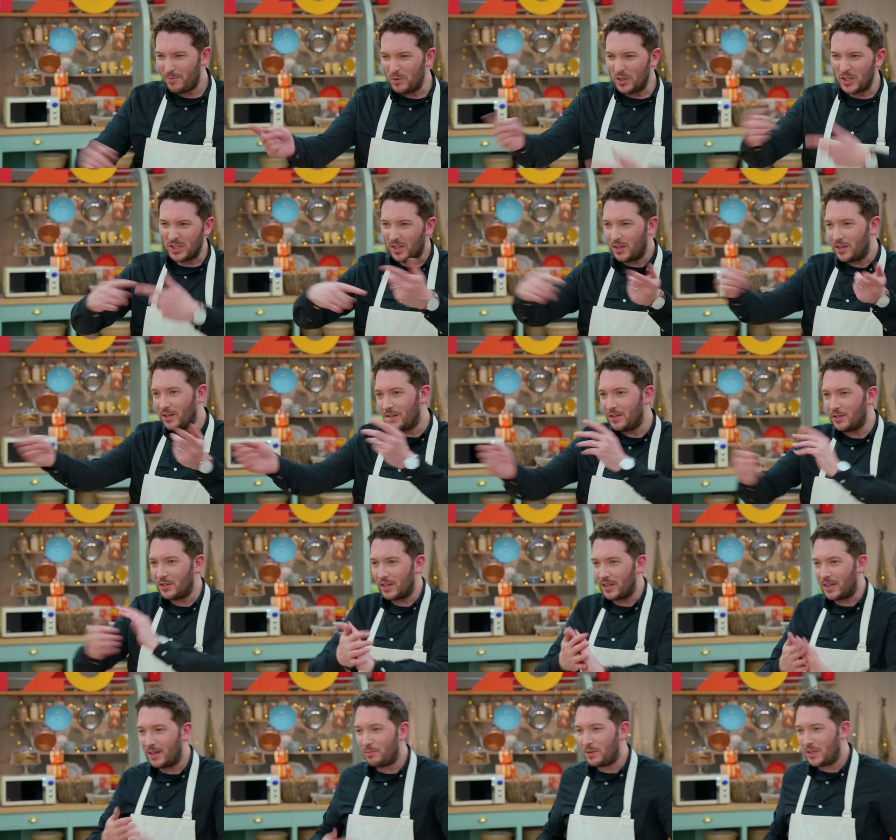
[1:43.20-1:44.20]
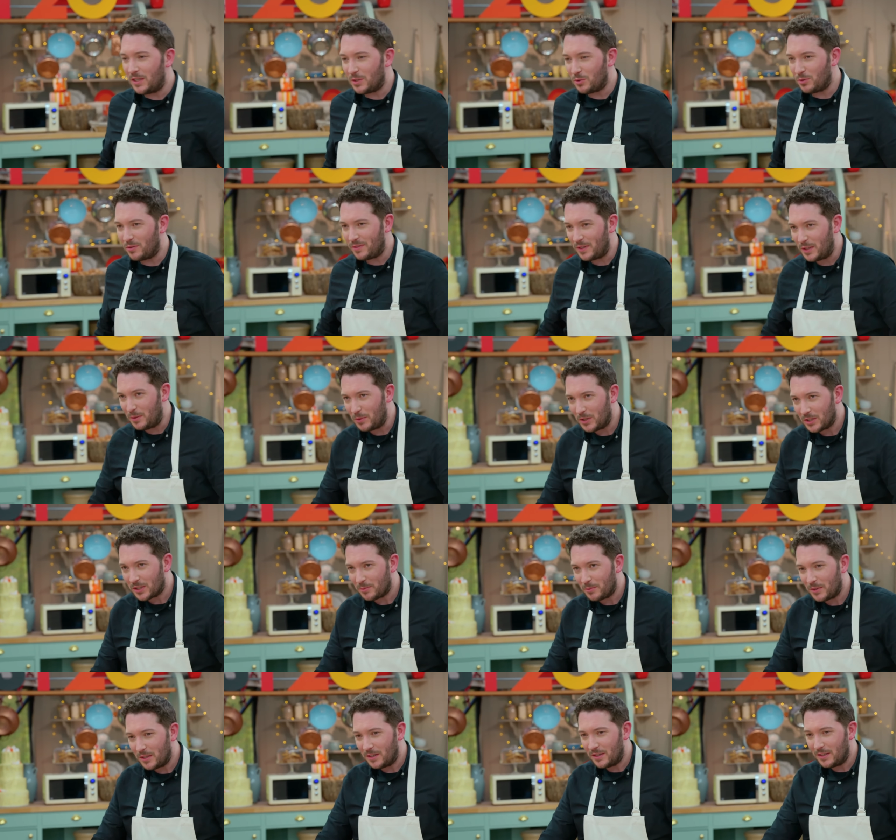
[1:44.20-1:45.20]
in return, you can get me into a film or
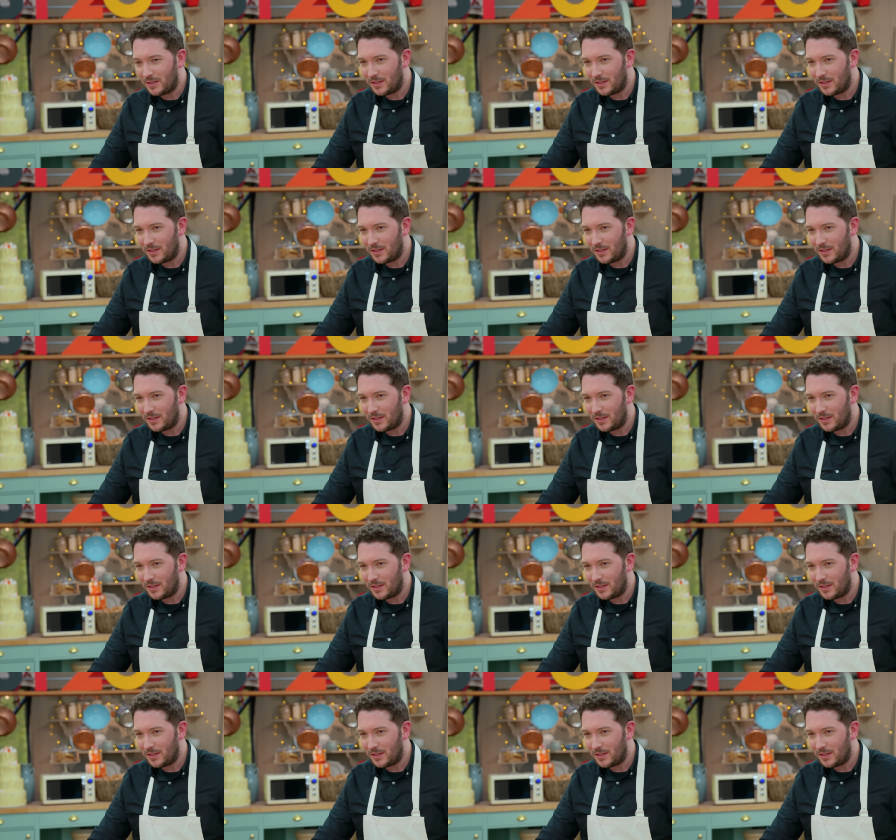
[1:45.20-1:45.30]
something.